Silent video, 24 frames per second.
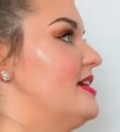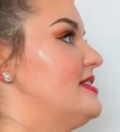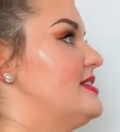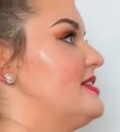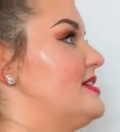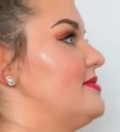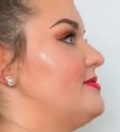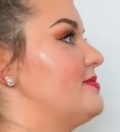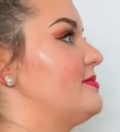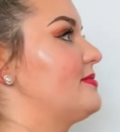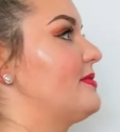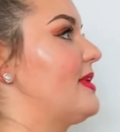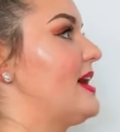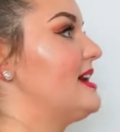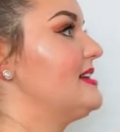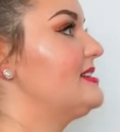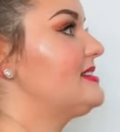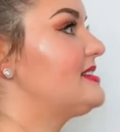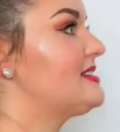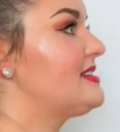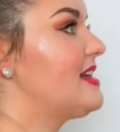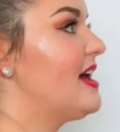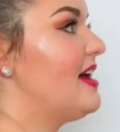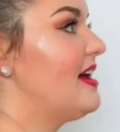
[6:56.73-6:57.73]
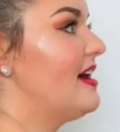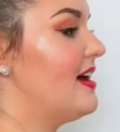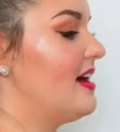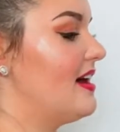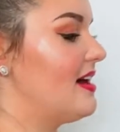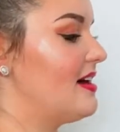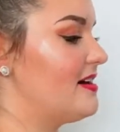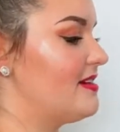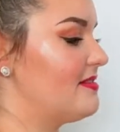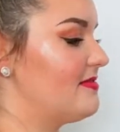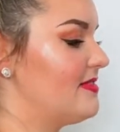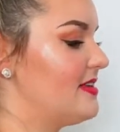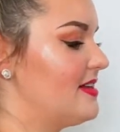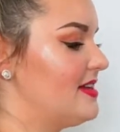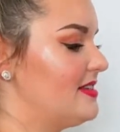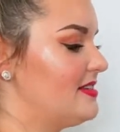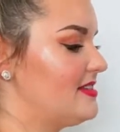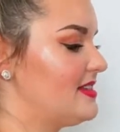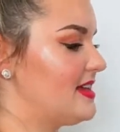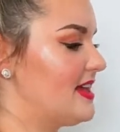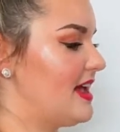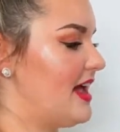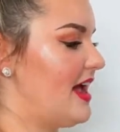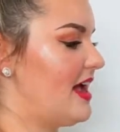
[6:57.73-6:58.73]
the rest of
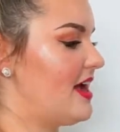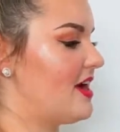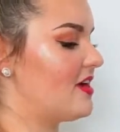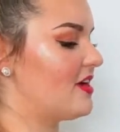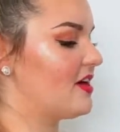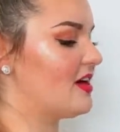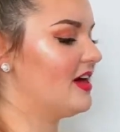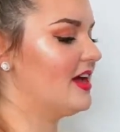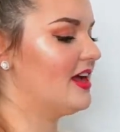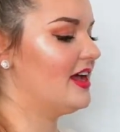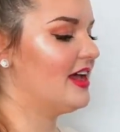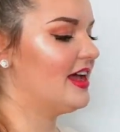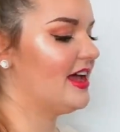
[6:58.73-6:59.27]
the hair.